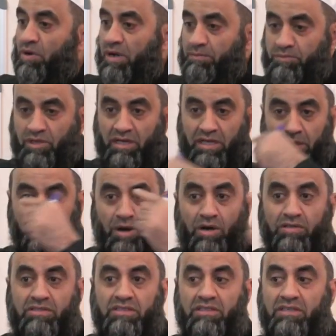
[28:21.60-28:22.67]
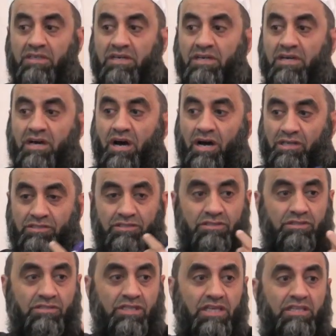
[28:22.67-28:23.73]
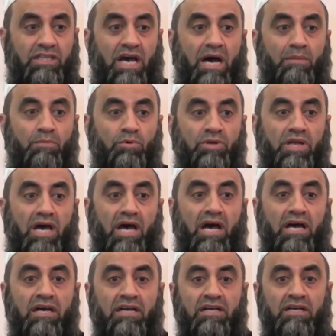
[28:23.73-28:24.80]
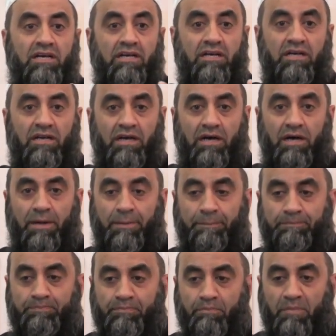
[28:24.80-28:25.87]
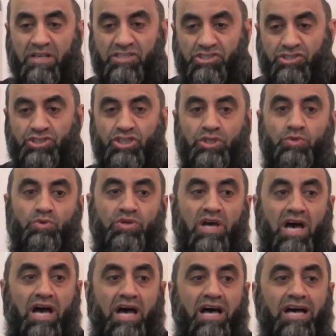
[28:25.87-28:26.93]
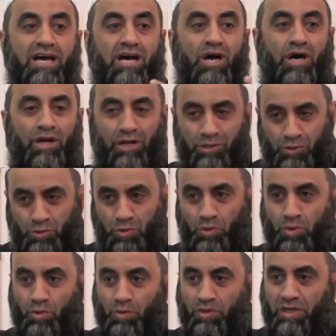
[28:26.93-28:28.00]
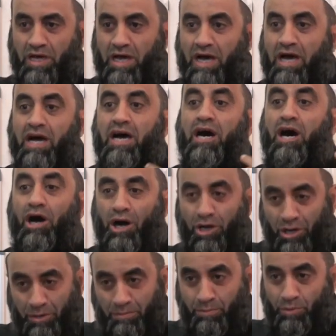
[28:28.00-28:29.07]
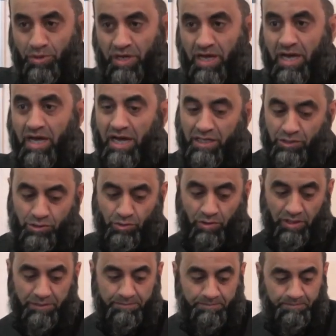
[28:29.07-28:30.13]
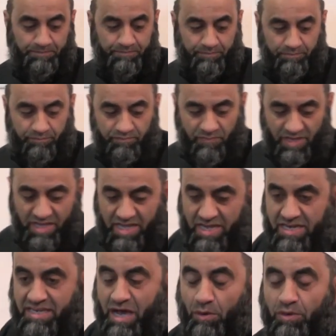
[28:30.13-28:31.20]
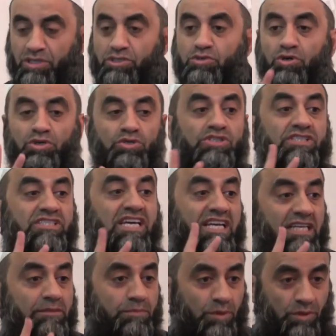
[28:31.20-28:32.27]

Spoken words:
when I'm talking about us, kitabuna, masjiduna, rasuluna, rabbuna, and so on. Now let's go to second